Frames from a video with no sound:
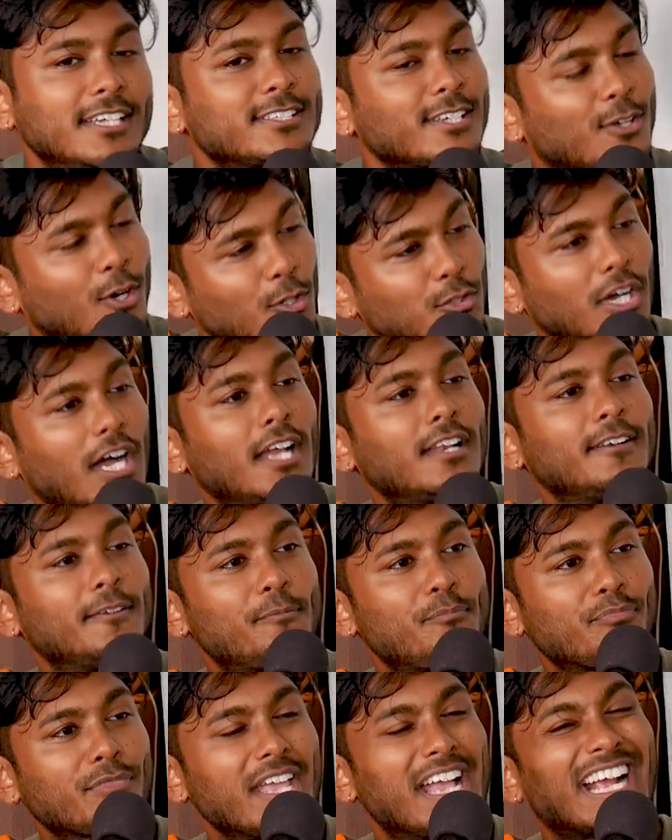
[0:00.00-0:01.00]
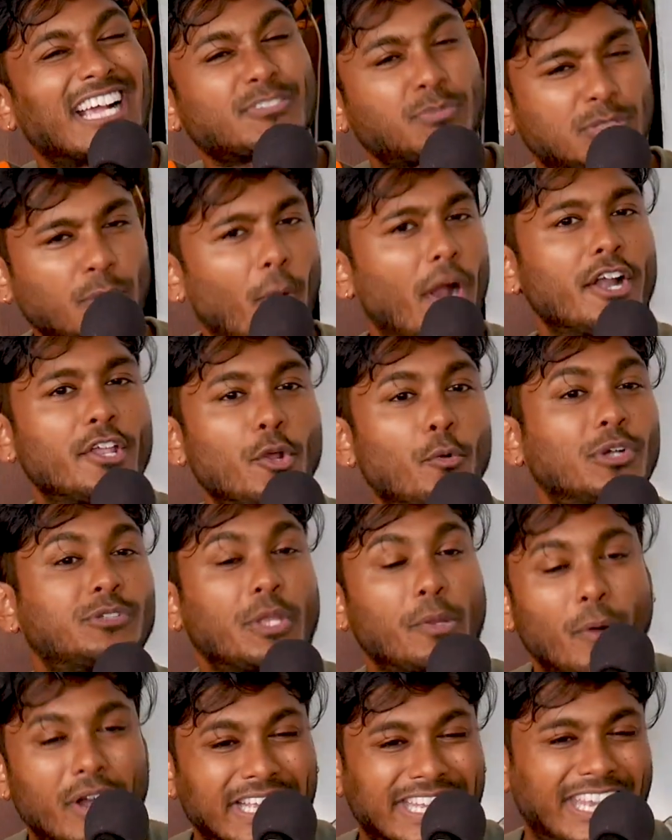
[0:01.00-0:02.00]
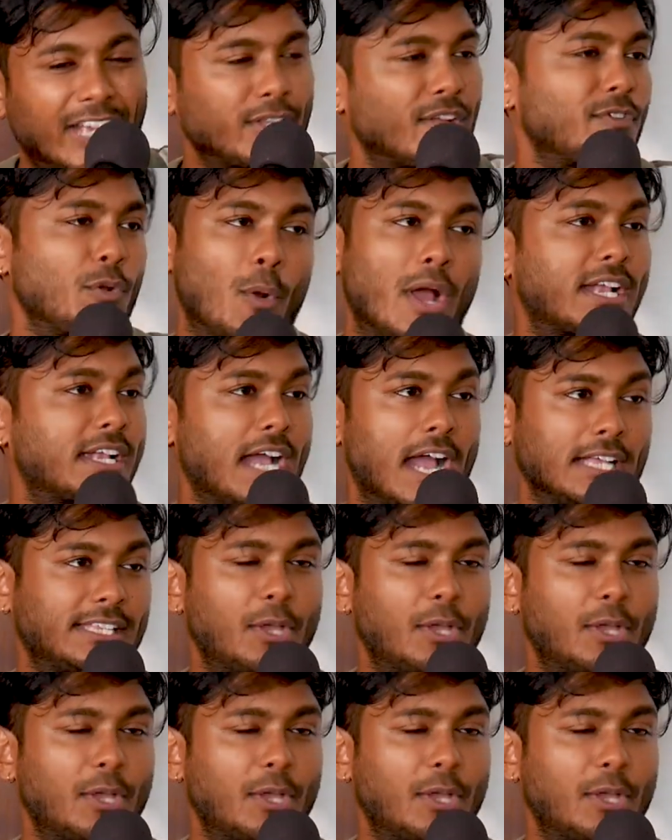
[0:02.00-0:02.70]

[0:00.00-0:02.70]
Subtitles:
He's like, "Hold on," because what they wanted to do was they wanted to kill every white guy.